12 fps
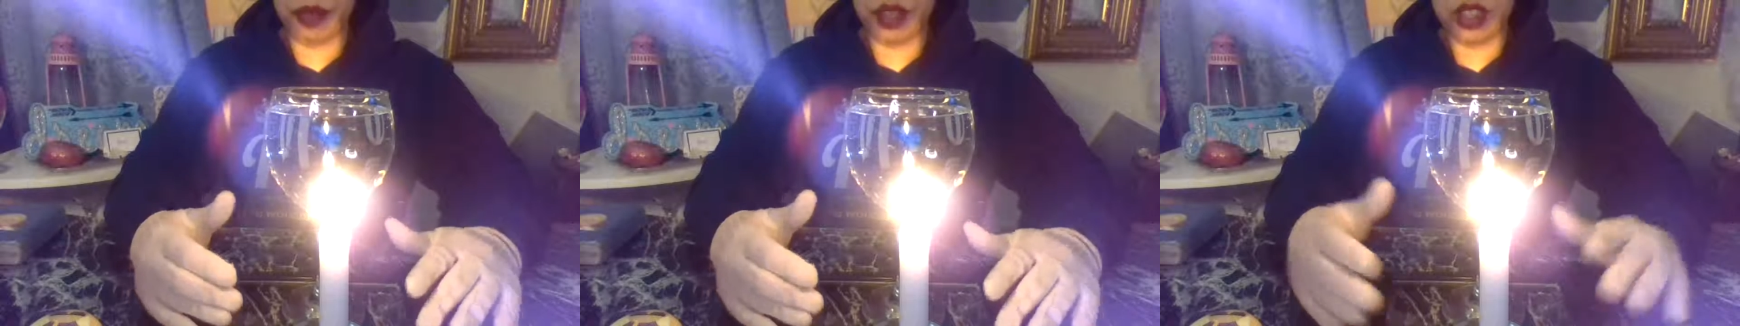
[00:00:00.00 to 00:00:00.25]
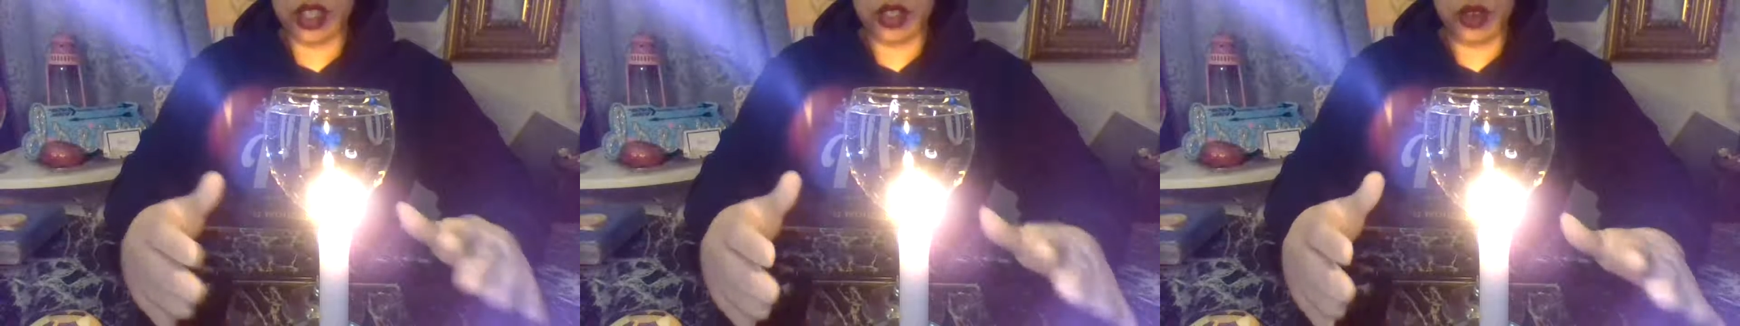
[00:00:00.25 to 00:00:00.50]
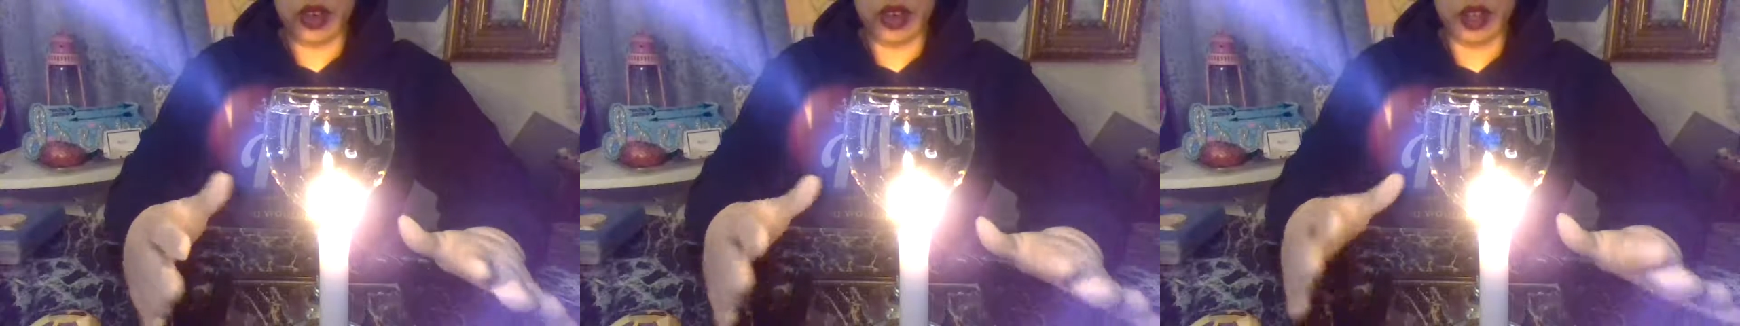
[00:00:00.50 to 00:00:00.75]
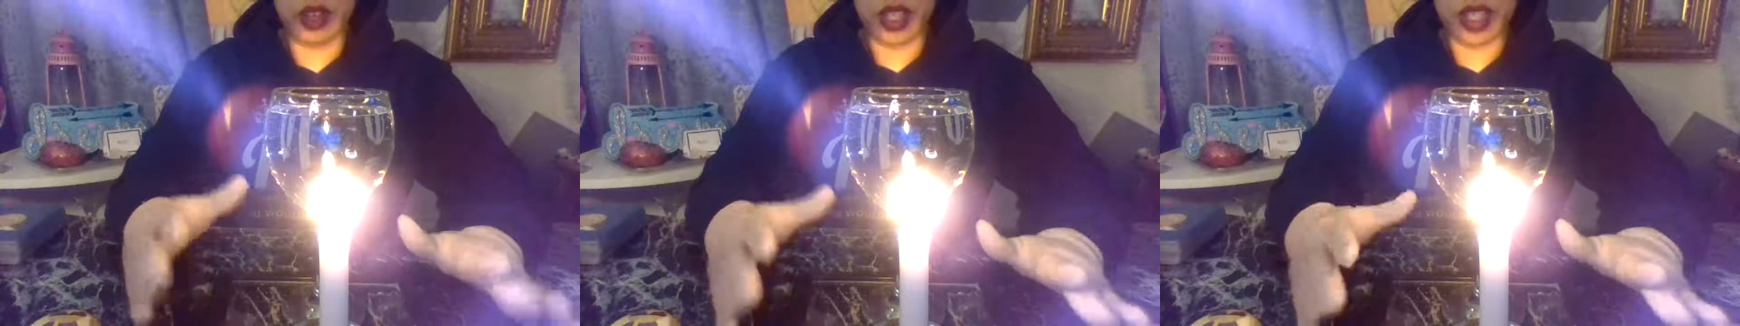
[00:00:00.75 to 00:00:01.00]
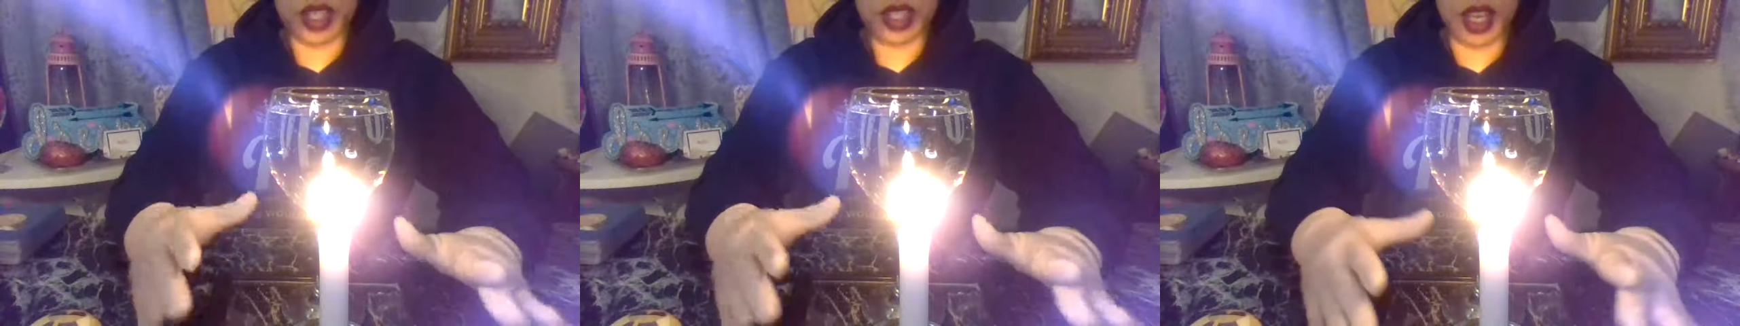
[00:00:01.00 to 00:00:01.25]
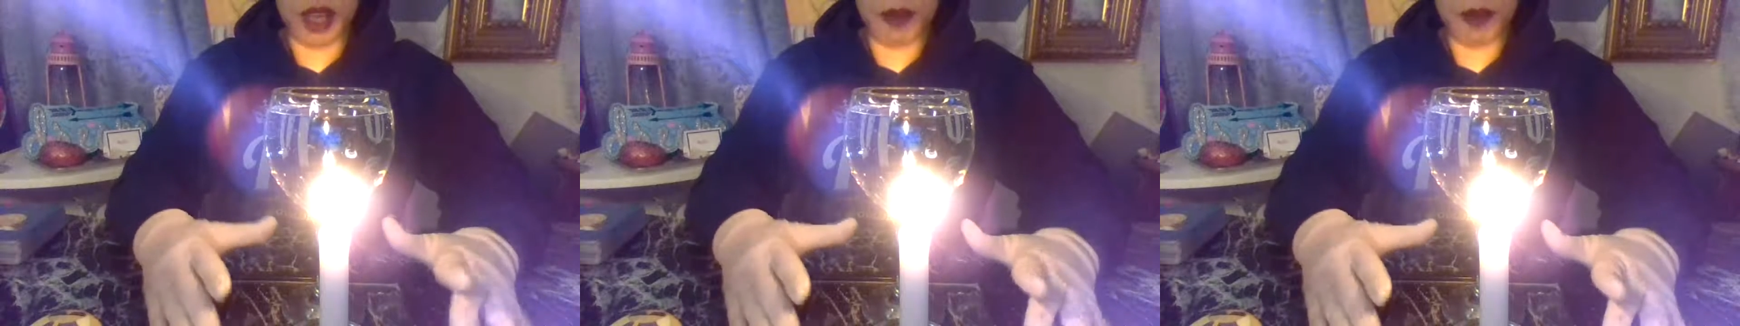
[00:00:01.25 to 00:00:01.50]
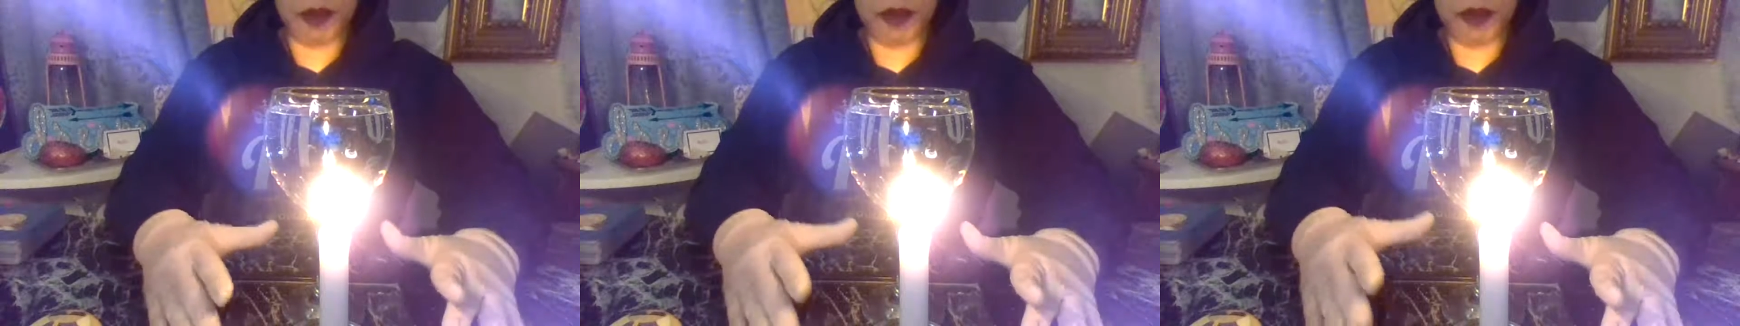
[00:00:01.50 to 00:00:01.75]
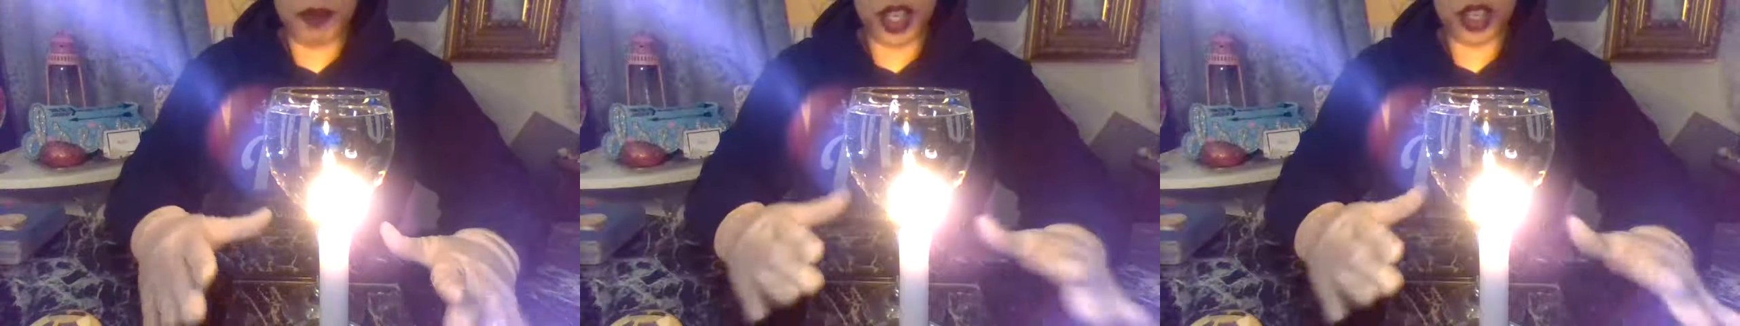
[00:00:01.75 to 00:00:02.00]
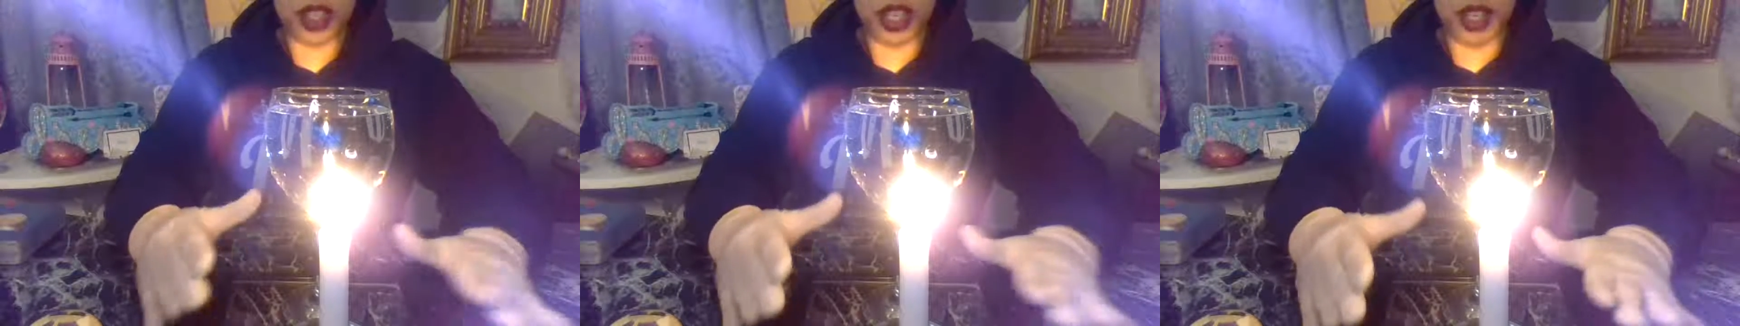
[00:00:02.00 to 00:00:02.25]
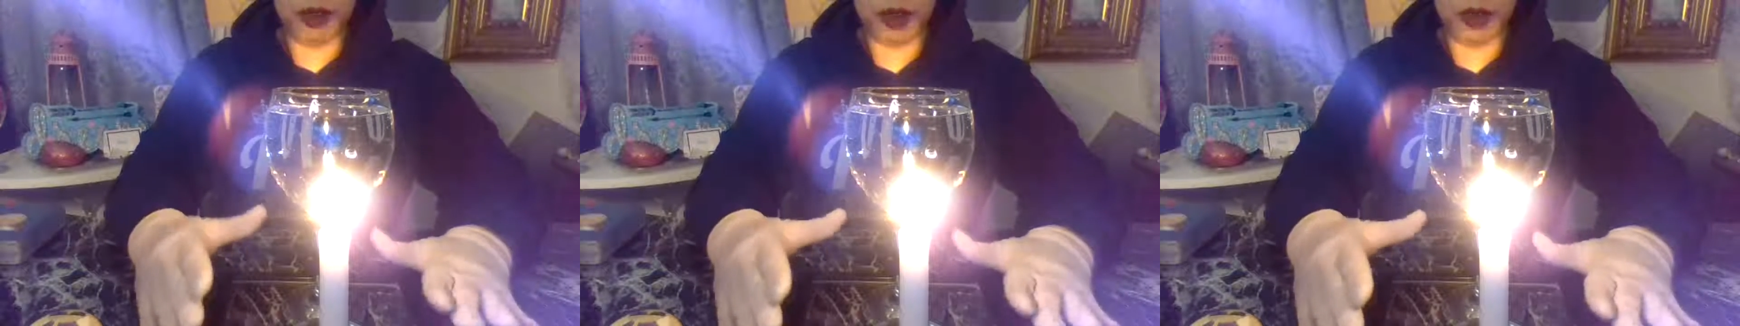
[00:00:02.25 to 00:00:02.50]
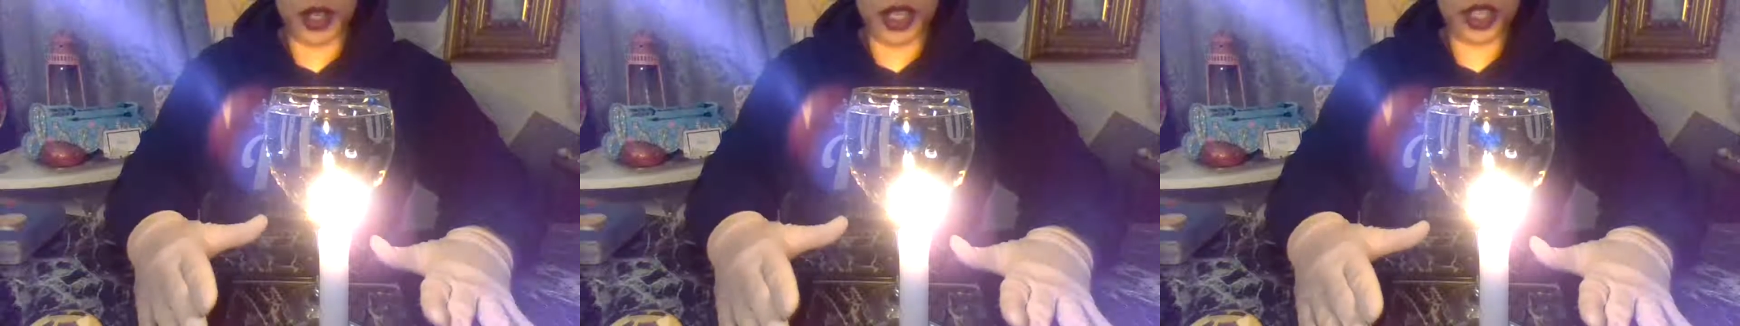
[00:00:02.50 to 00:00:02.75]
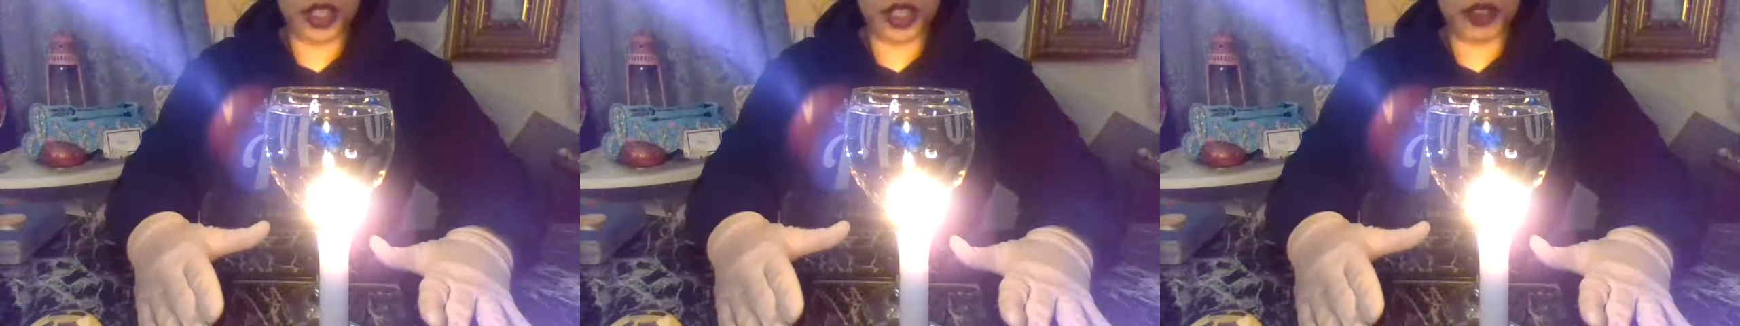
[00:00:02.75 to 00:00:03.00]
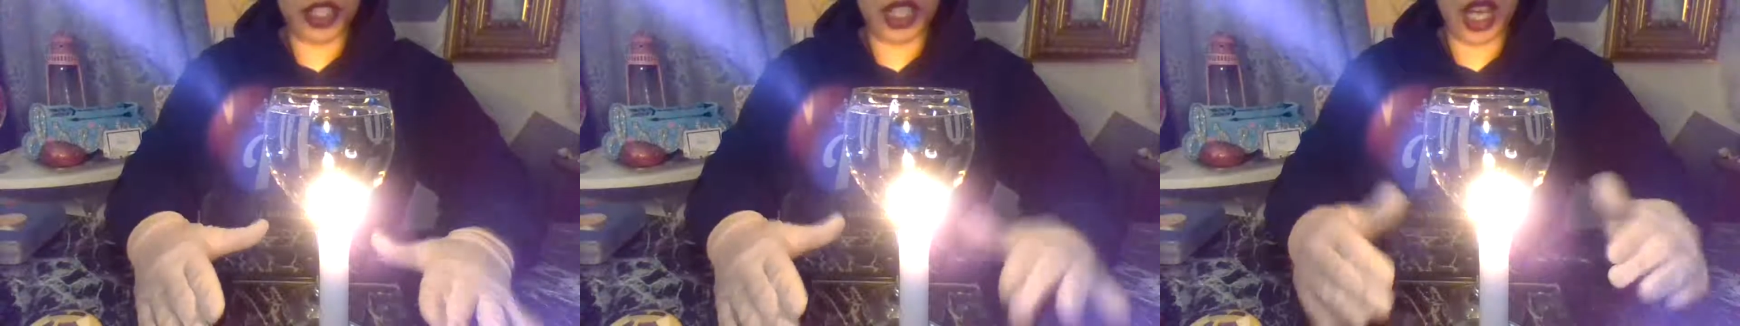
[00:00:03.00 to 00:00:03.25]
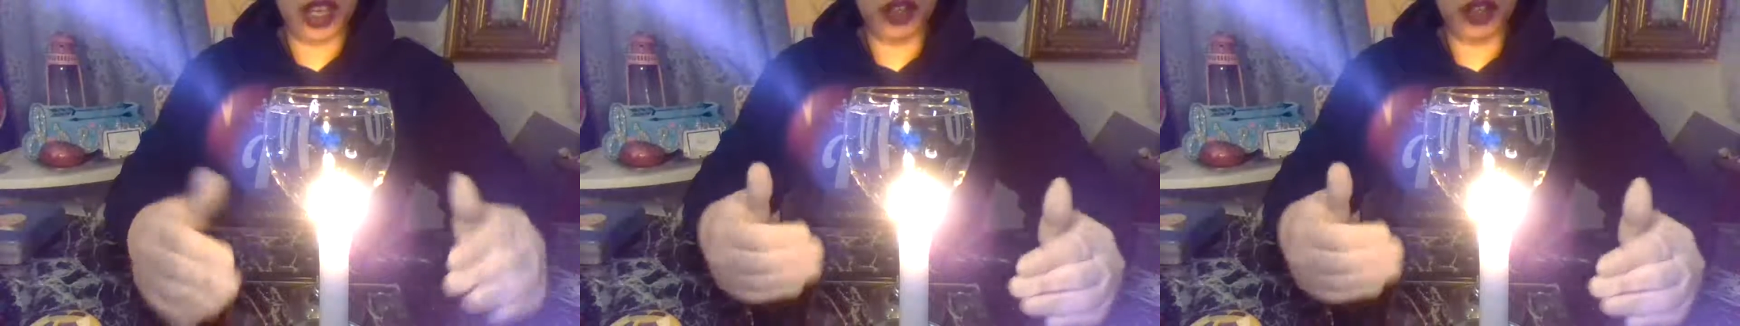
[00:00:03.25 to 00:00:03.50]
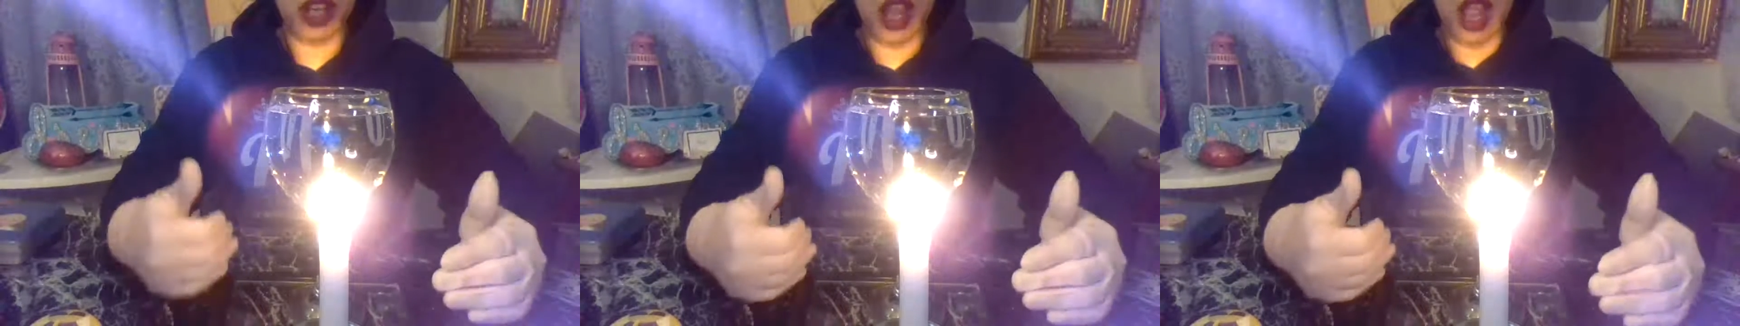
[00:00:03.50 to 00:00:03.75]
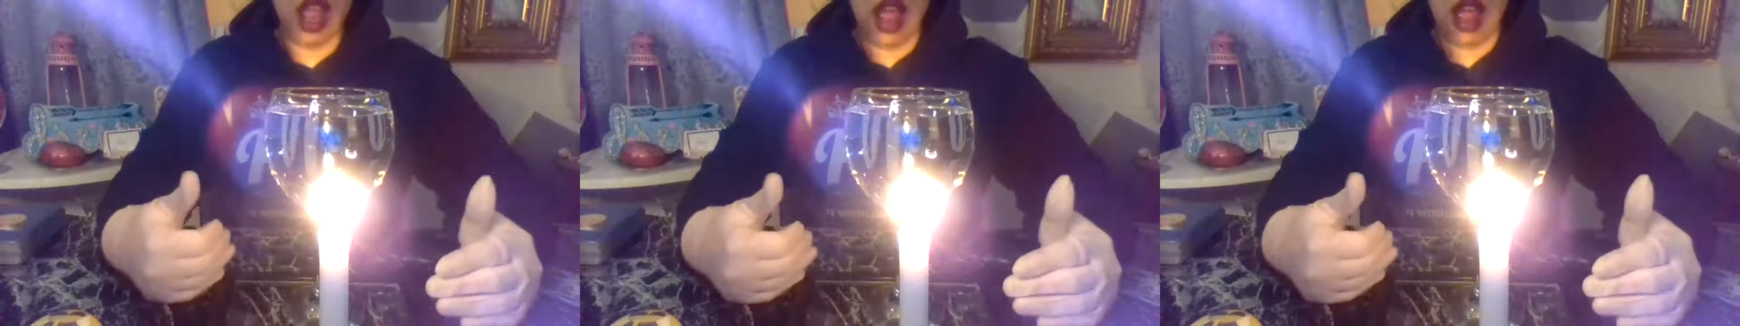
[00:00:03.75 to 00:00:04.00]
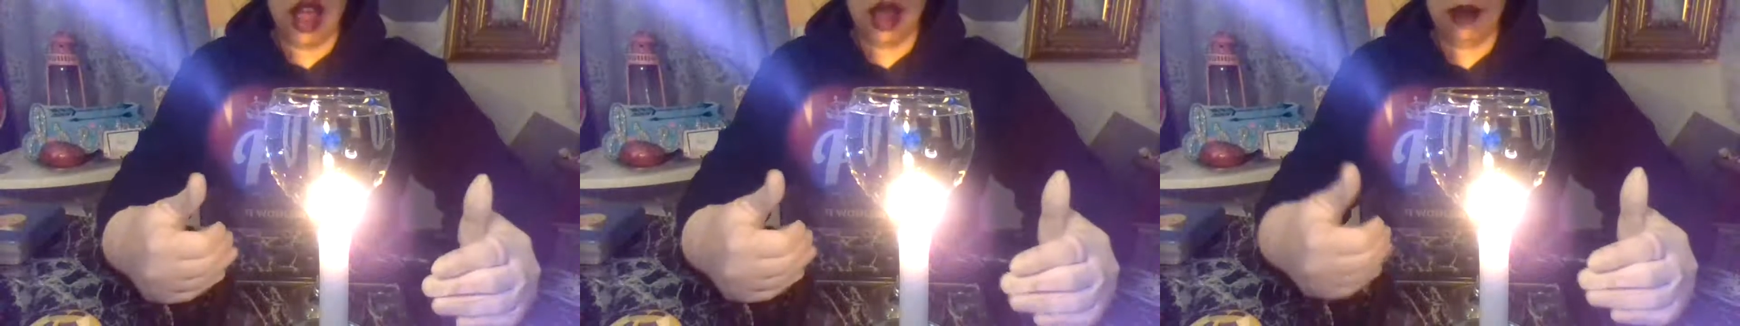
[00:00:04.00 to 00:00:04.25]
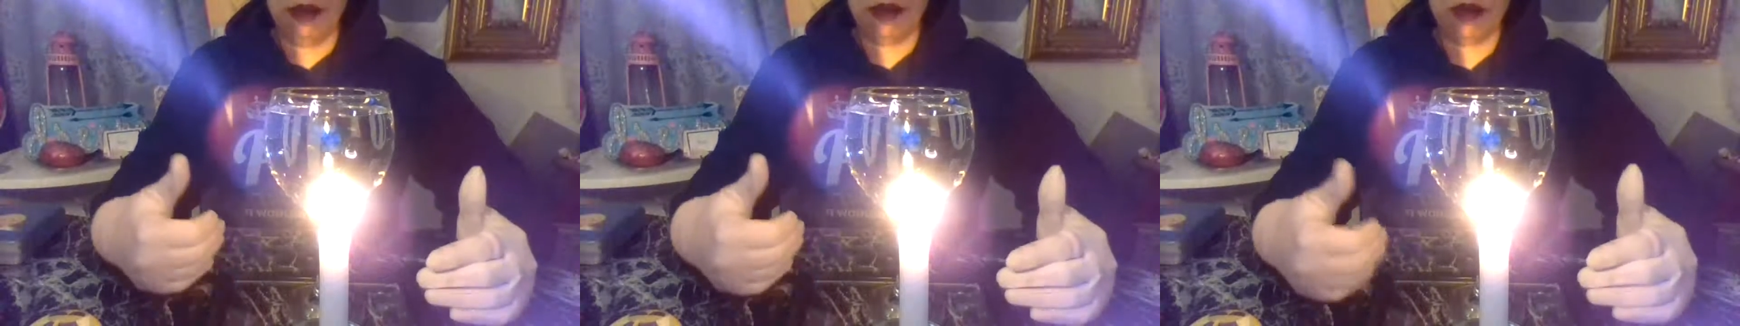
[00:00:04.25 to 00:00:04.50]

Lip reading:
Nobody's mouth can be seen.